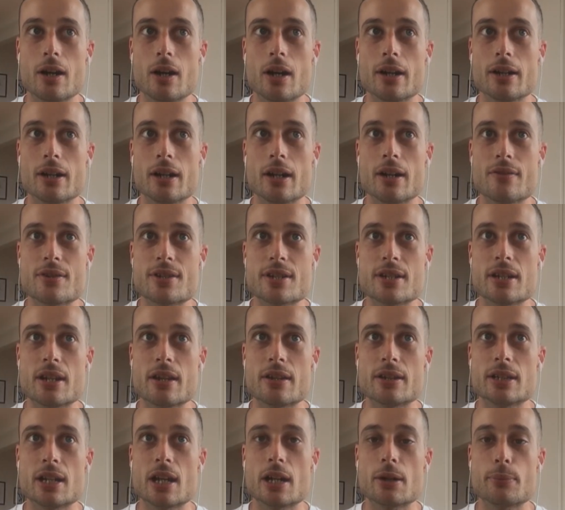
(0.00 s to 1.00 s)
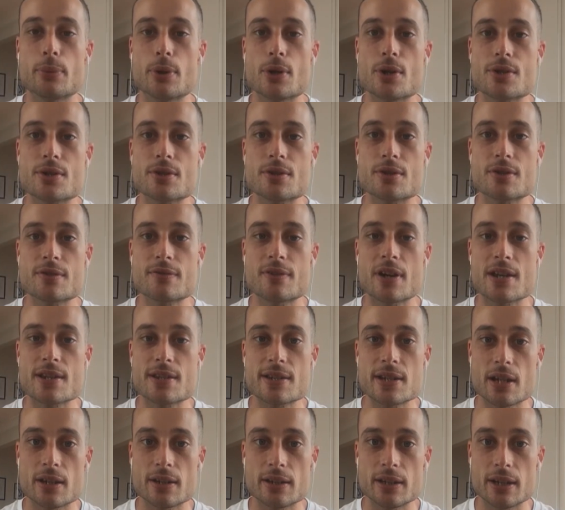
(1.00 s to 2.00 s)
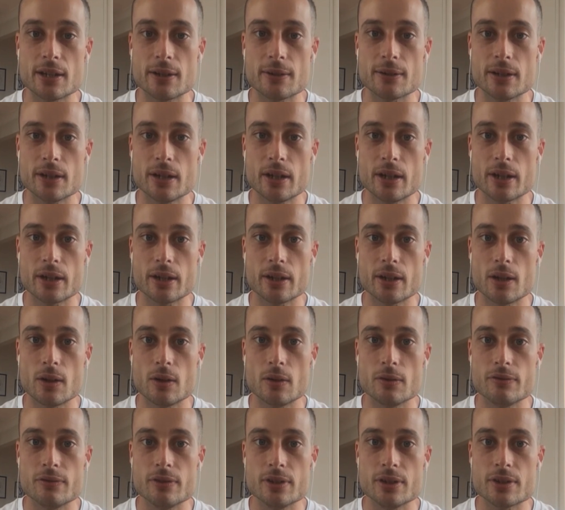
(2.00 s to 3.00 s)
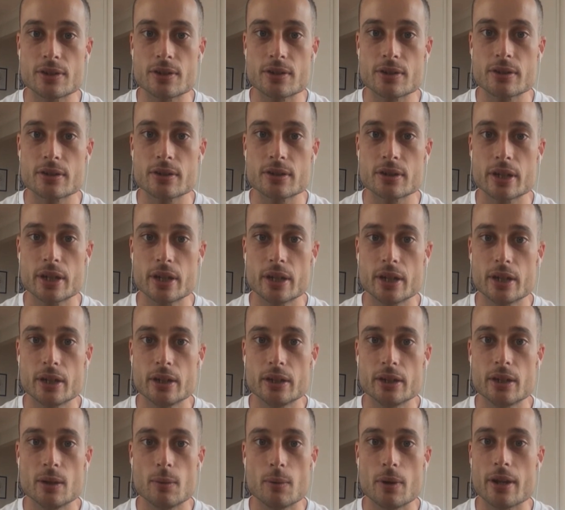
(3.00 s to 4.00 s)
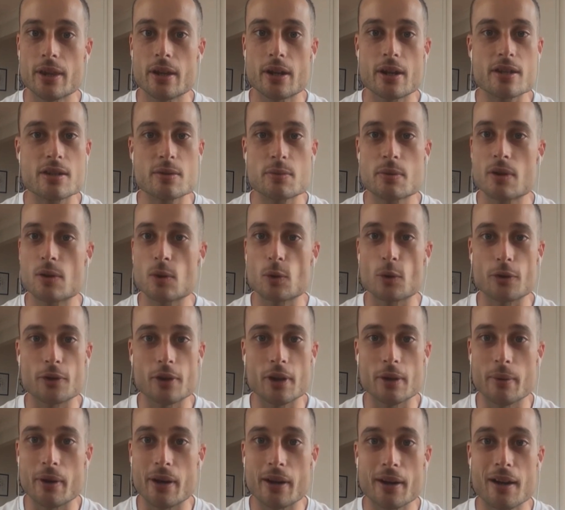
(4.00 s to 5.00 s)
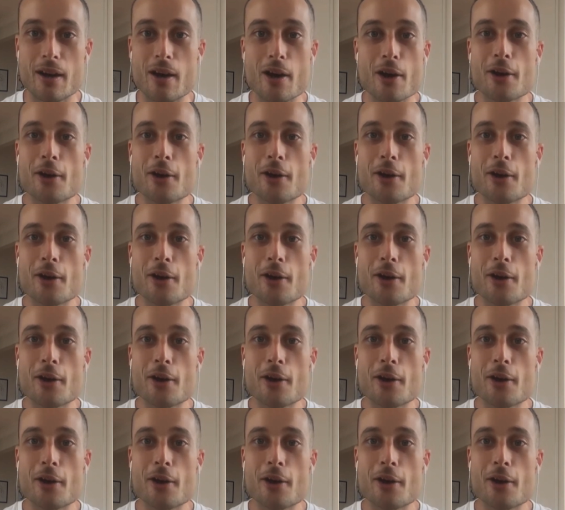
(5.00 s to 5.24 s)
I don't know if it's another young person's face out there. I don't know if it's the way that I swear all the time.